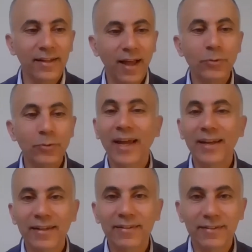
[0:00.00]
Uh, I mean, we
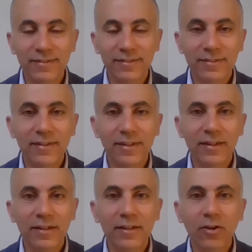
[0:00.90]
cannot
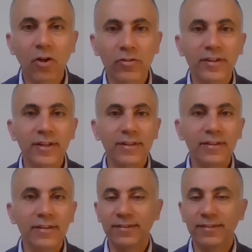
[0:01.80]
uh, consider
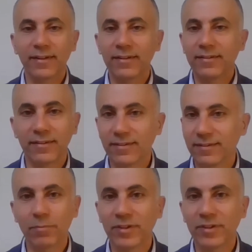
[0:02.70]
it that it's
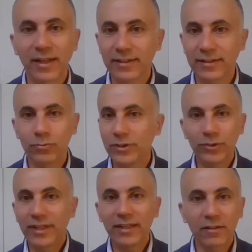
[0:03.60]
it's something like we,
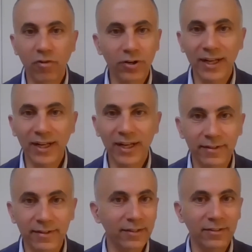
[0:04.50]
we take it for
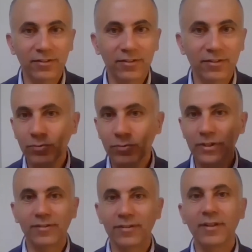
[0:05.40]
granted that
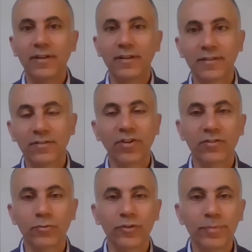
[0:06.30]
it's and it's
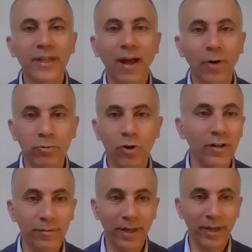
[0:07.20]
just we speak about
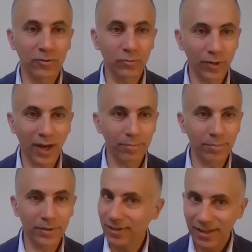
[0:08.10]
pluralism and it will
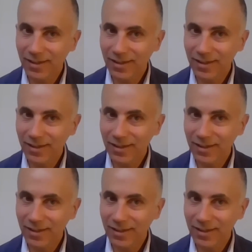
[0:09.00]
happen.